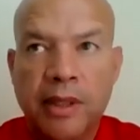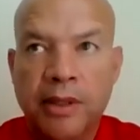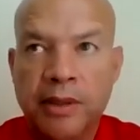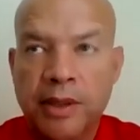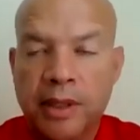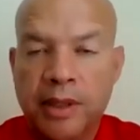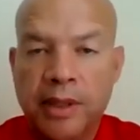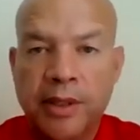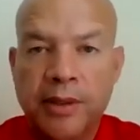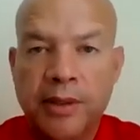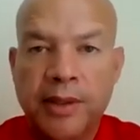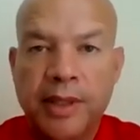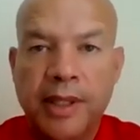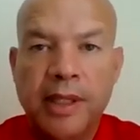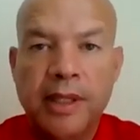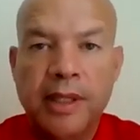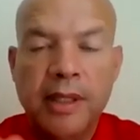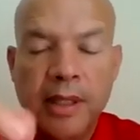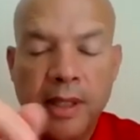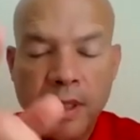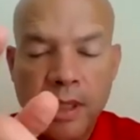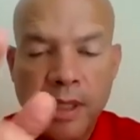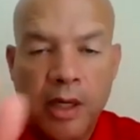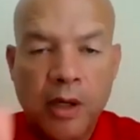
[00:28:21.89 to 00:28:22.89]
on the 30th,
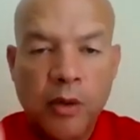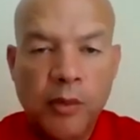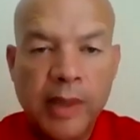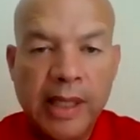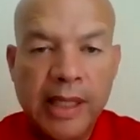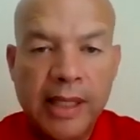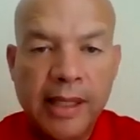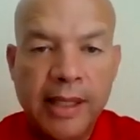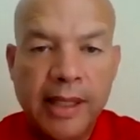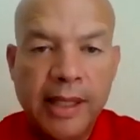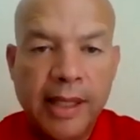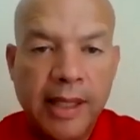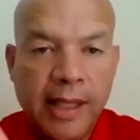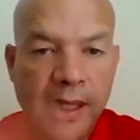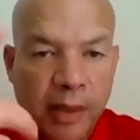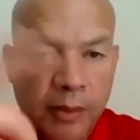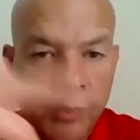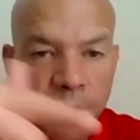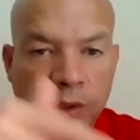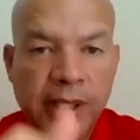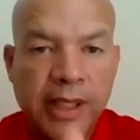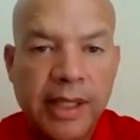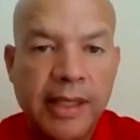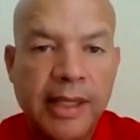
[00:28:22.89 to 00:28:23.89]
a week ahead, and
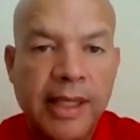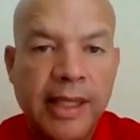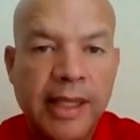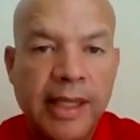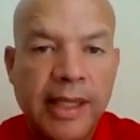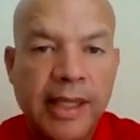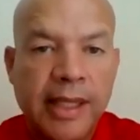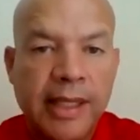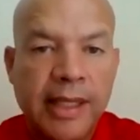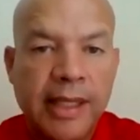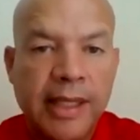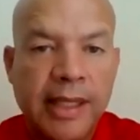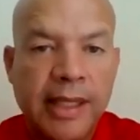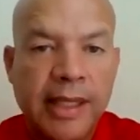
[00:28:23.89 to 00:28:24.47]
we'll get that done.